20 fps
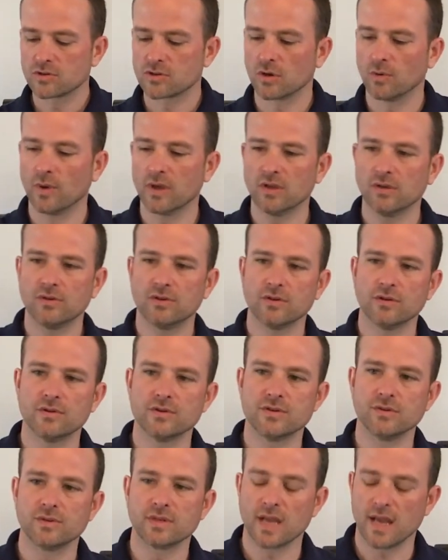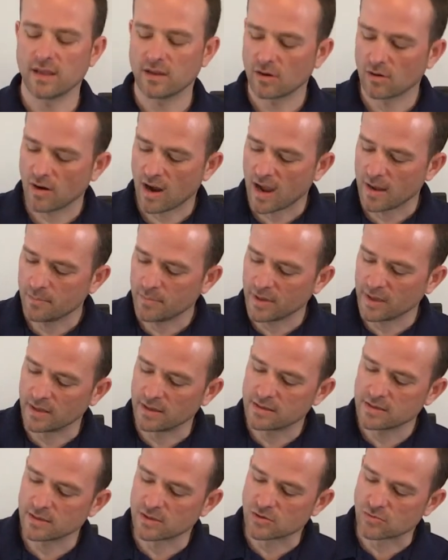So what you do is you take your
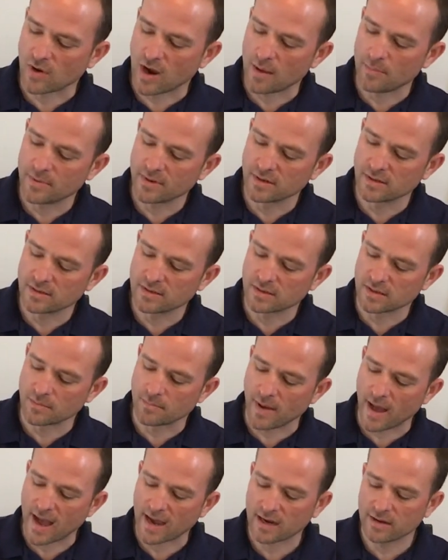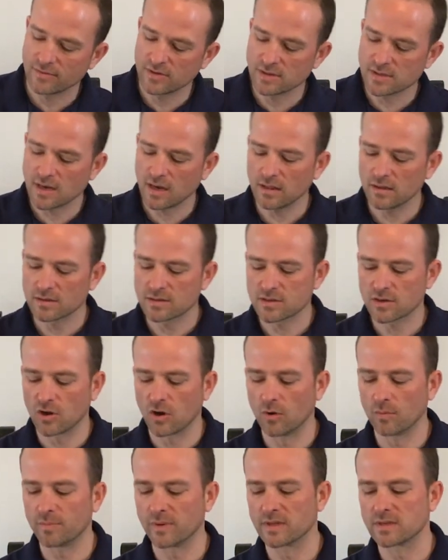eyepiece and drop it into the back of the
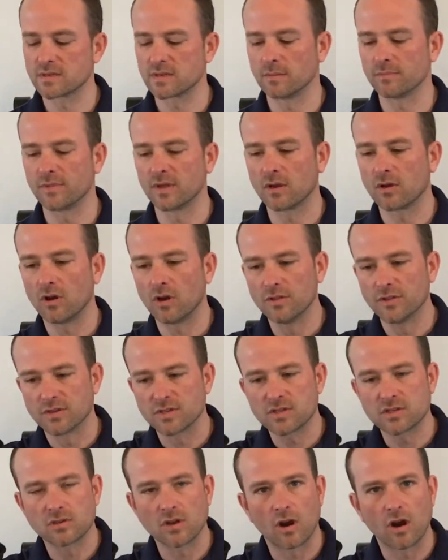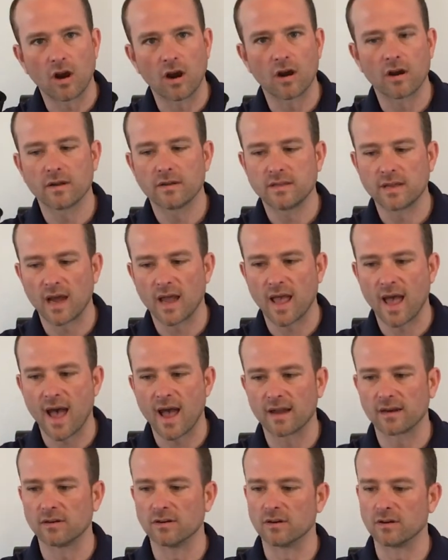telescope in something called the star
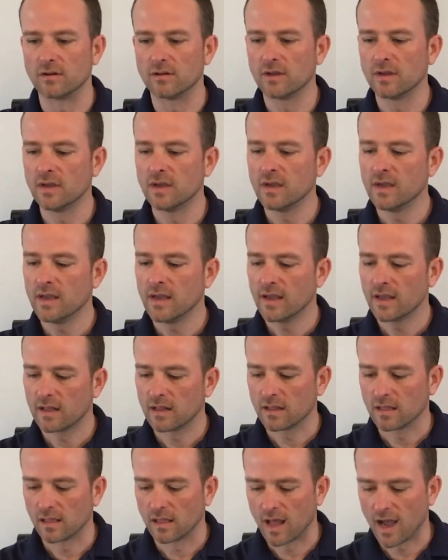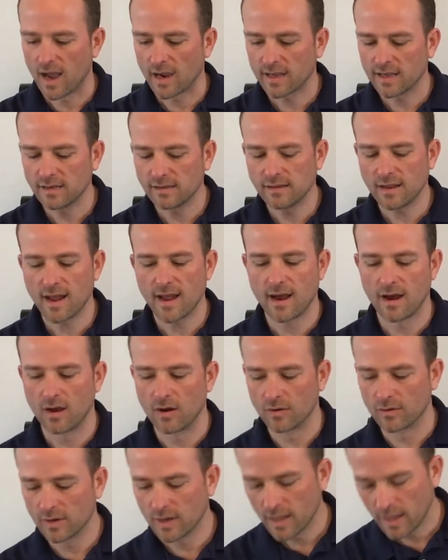diagonal lock it
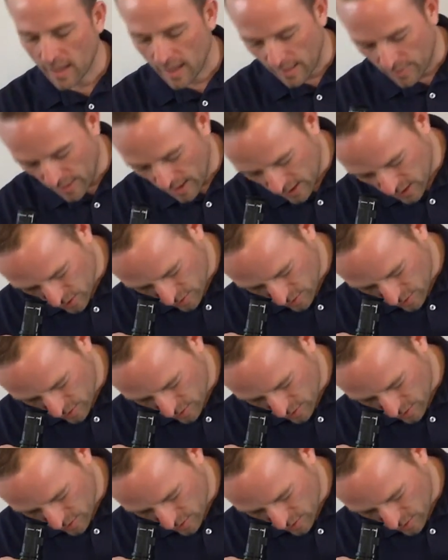down, and